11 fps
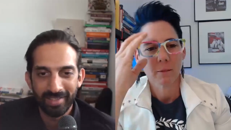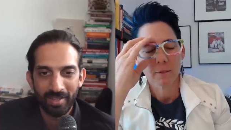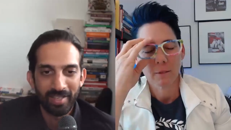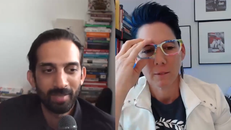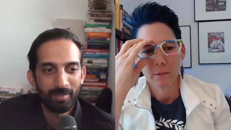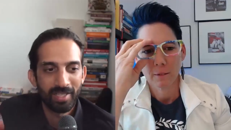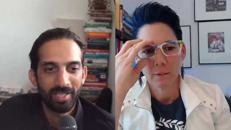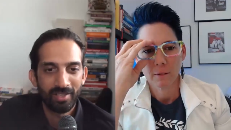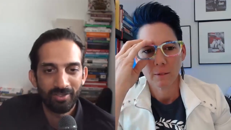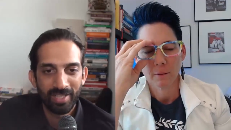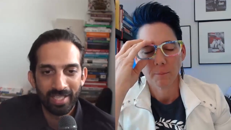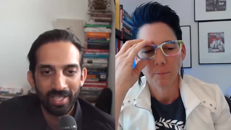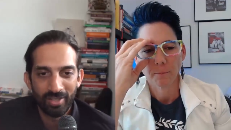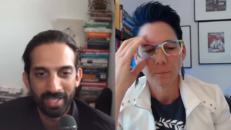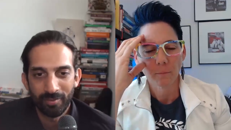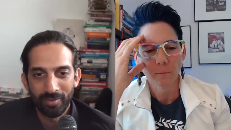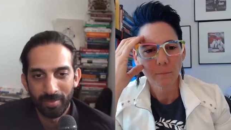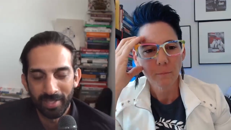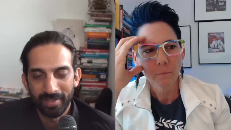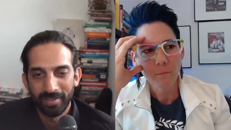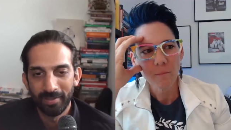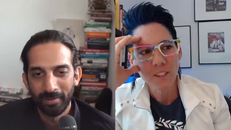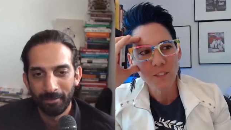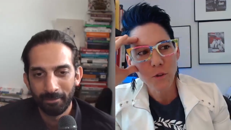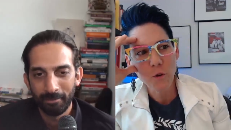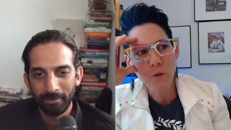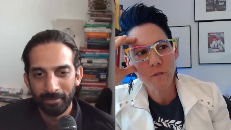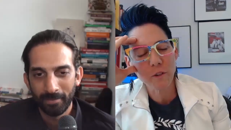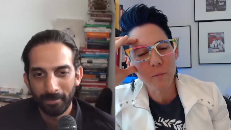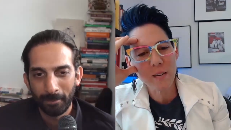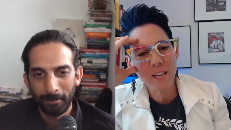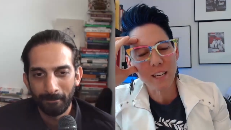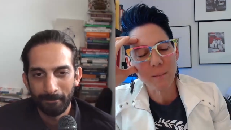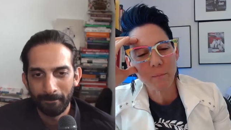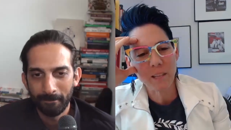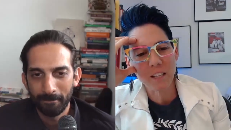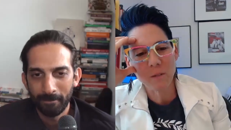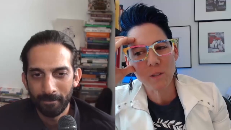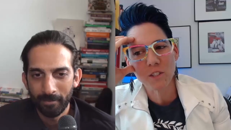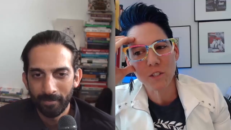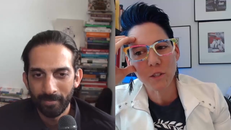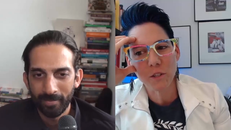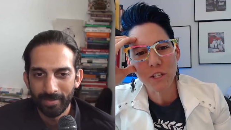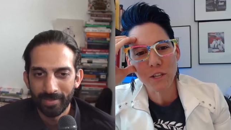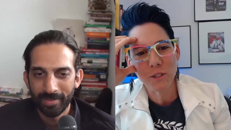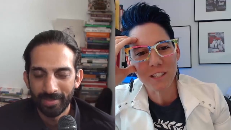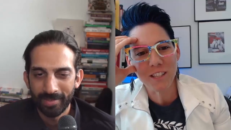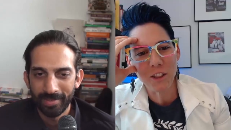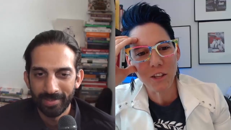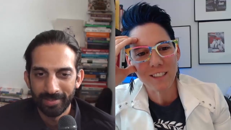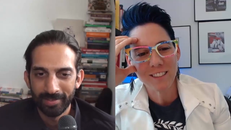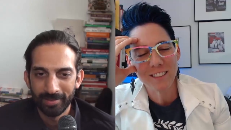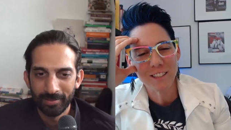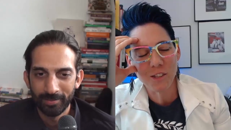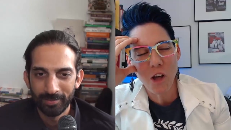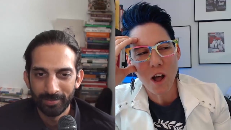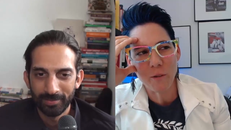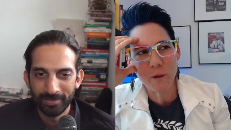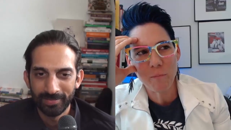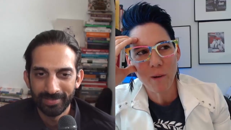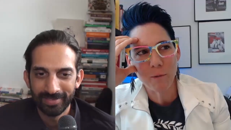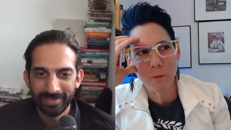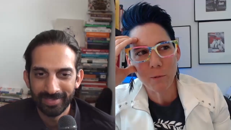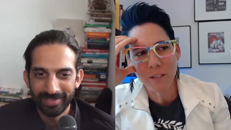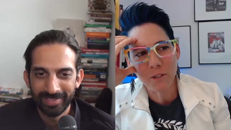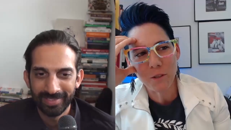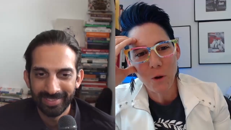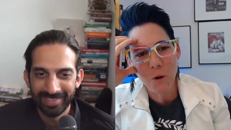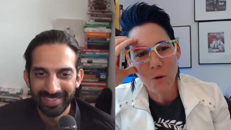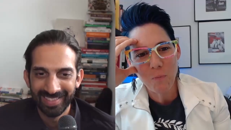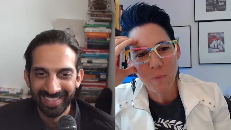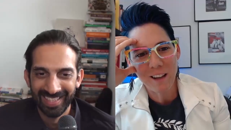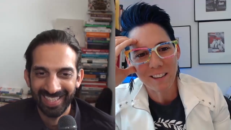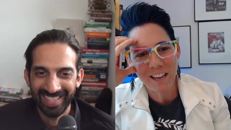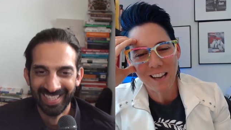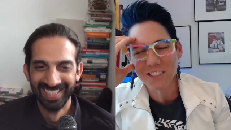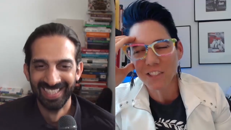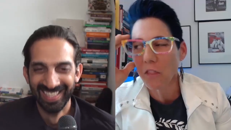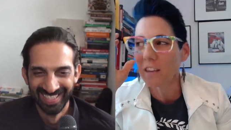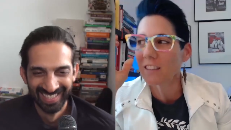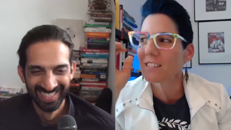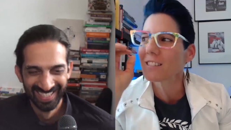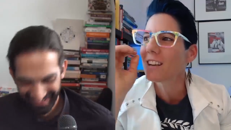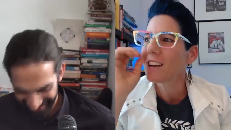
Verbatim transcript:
Speaker 1: and then there's been a great learning from it?
Speaker 2: So for me, being in the business thirty years, the list is long. We probably could do a whole podcast on this.